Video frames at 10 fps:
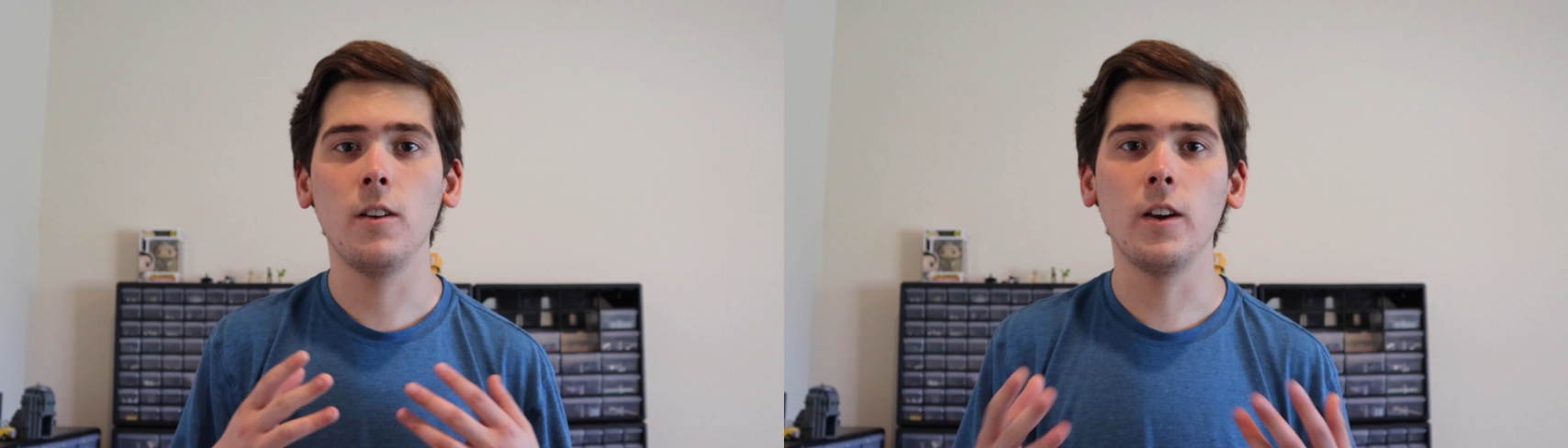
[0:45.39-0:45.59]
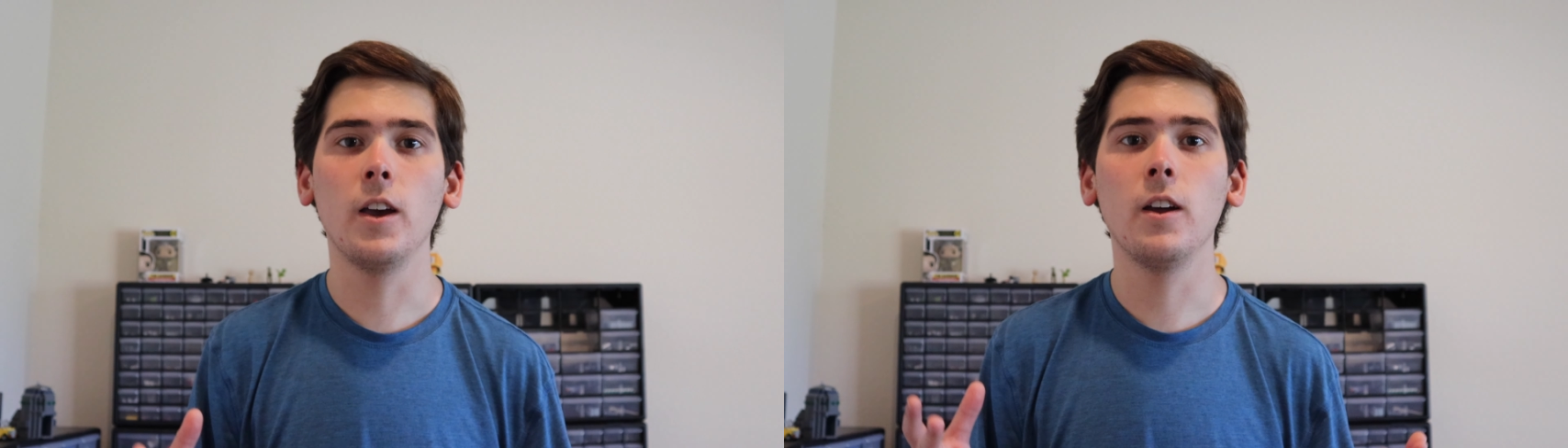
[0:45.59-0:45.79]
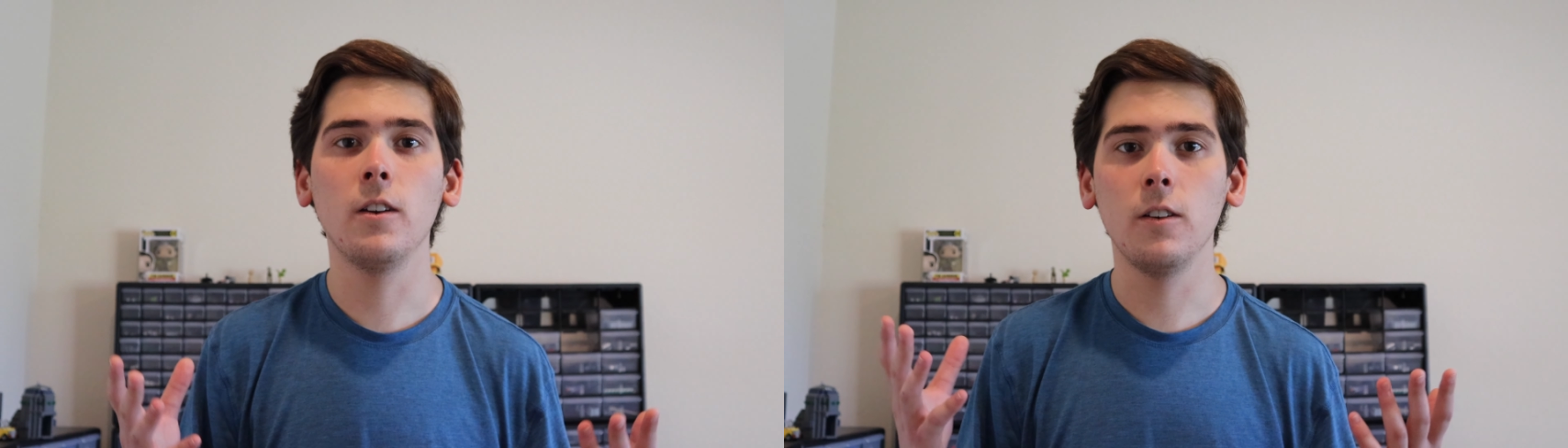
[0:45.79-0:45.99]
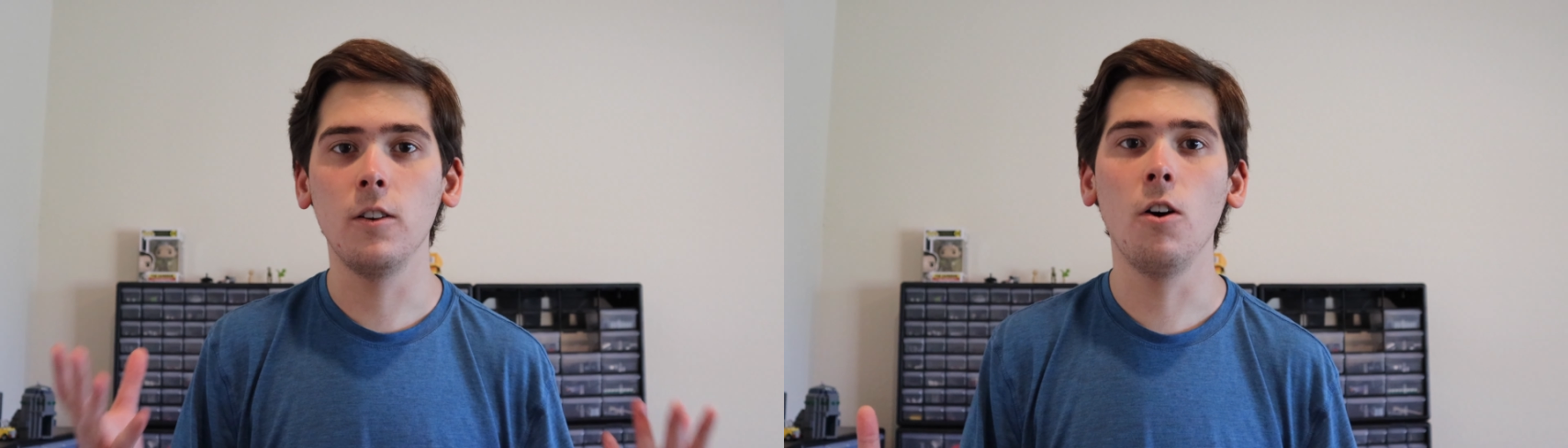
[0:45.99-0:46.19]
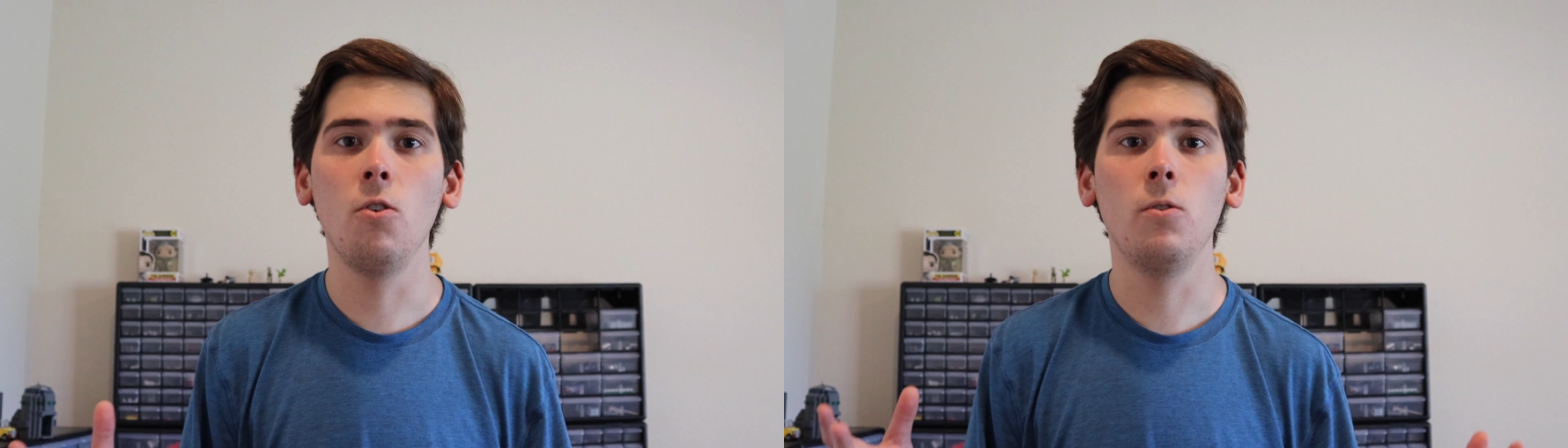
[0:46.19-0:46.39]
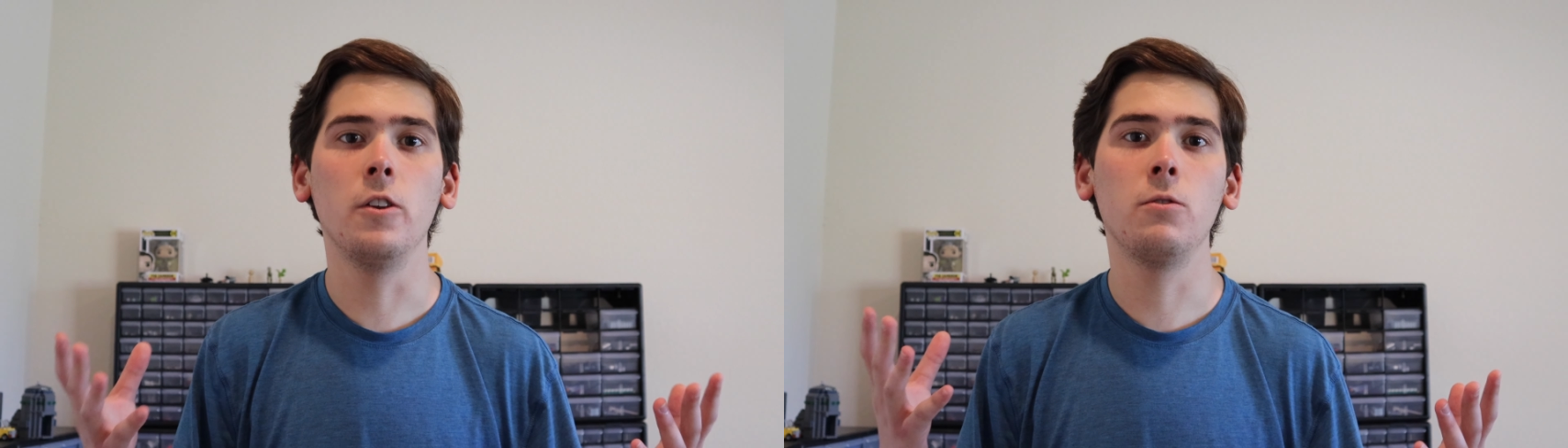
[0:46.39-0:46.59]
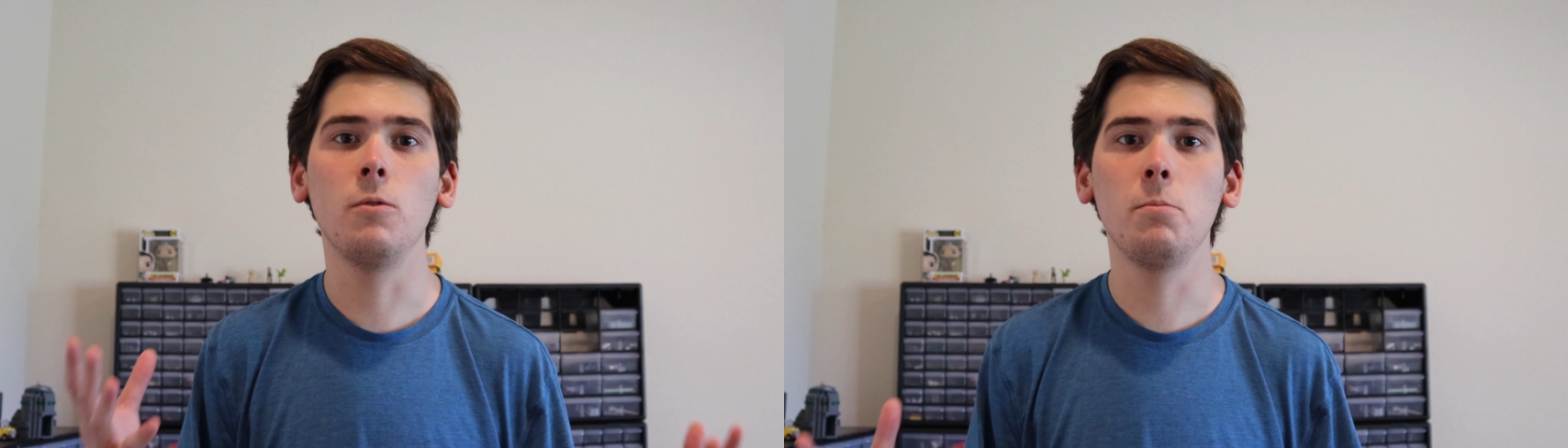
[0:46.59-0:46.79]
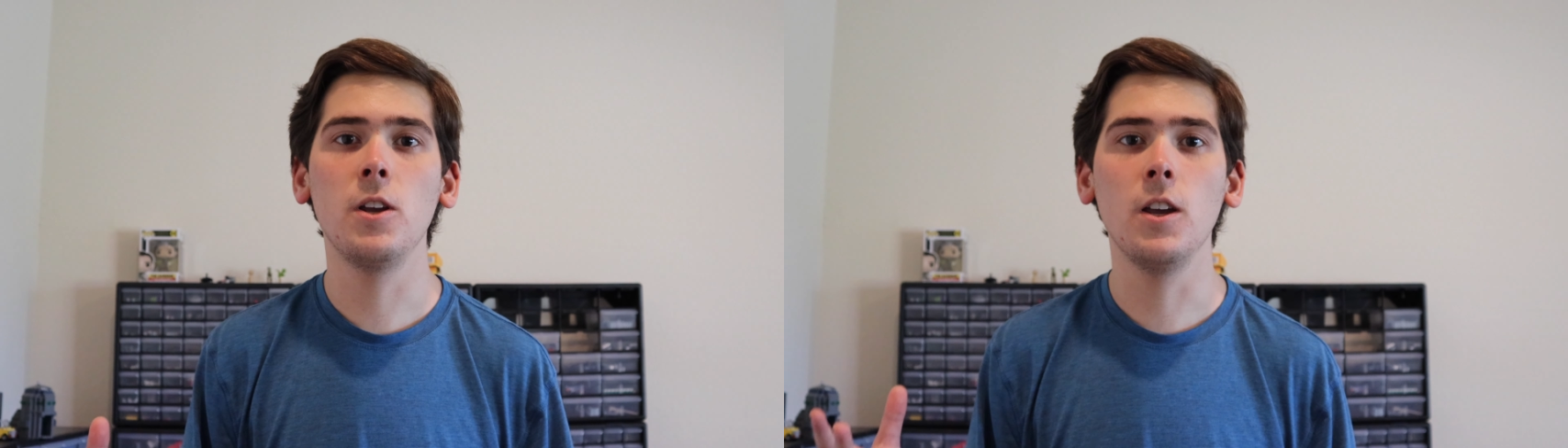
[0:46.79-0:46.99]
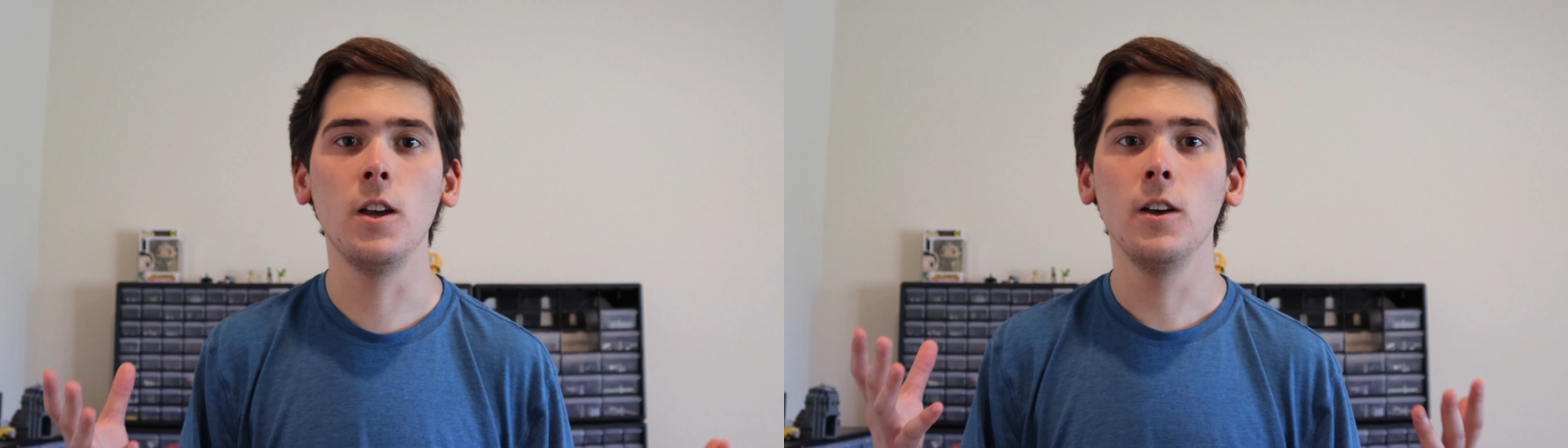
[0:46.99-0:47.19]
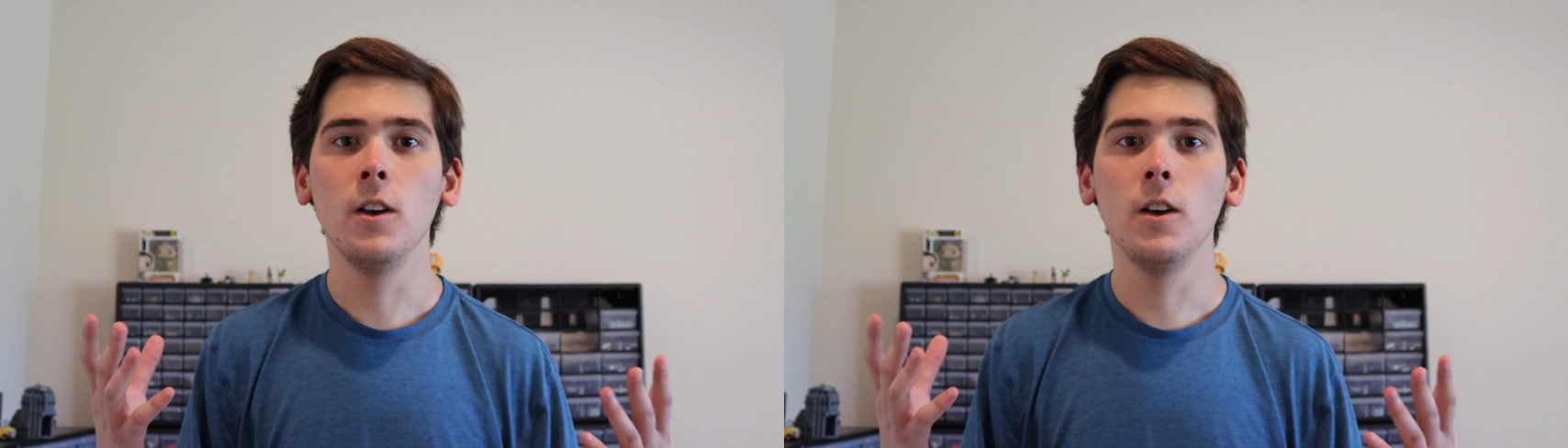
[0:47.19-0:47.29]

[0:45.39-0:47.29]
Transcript: again, know this would be